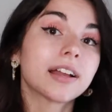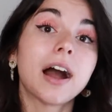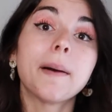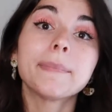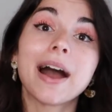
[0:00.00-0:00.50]

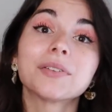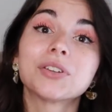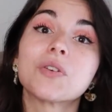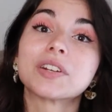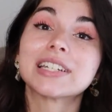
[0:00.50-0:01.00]
Compounded
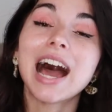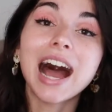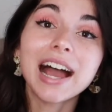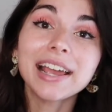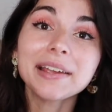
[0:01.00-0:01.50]
over
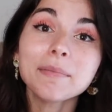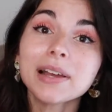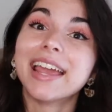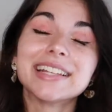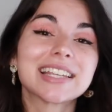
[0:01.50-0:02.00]
time,
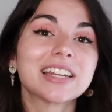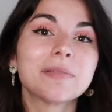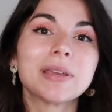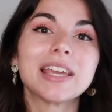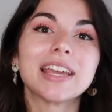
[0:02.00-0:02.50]
it's gonna
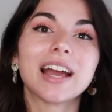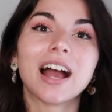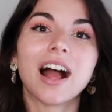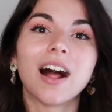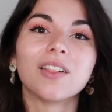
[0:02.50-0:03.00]
be
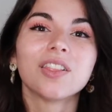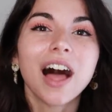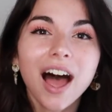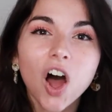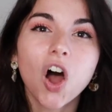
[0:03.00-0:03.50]
a
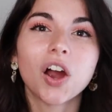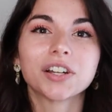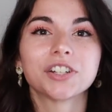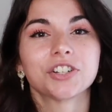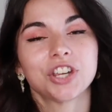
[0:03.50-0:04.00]
lot
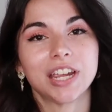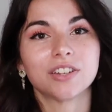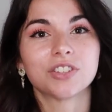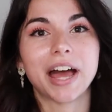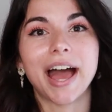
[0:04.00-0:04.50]
harder to
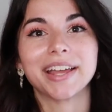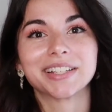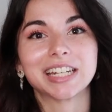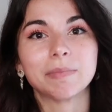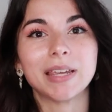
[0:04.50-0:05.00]
change that. It's
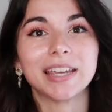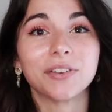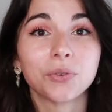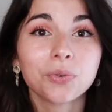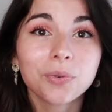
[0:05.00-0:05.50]
gonna be
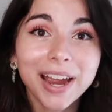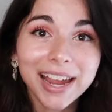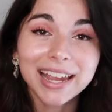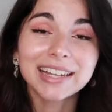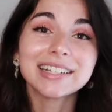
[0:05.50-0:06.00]

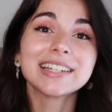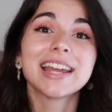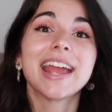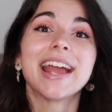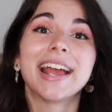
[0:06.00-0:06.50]
ingrained
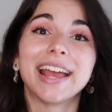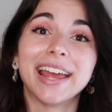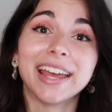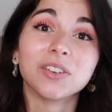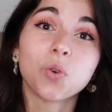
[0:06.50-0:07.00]

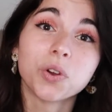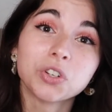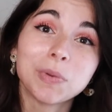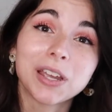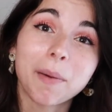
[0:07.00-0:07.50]
and going
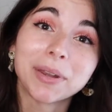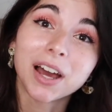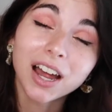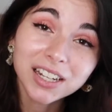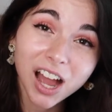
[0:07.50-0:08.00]
to become an
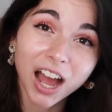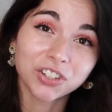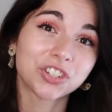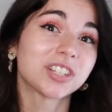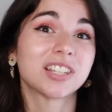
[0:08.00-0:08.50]

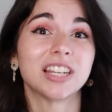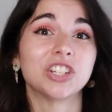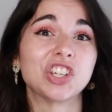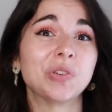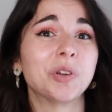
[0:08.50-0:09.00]
unconscious
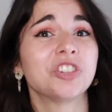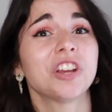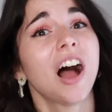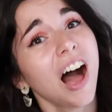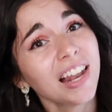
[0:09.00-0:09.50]
decision, which
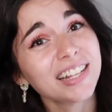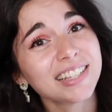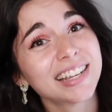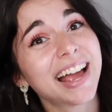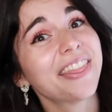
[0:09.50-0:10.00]

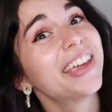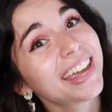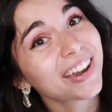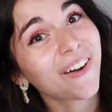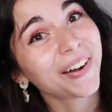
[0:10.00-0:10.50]
honestly, I
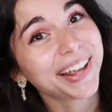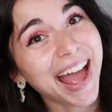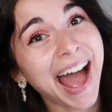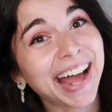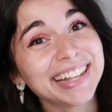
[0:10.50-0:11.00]
think it already
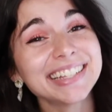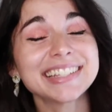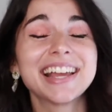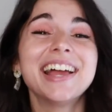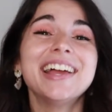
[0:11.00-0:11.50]
has.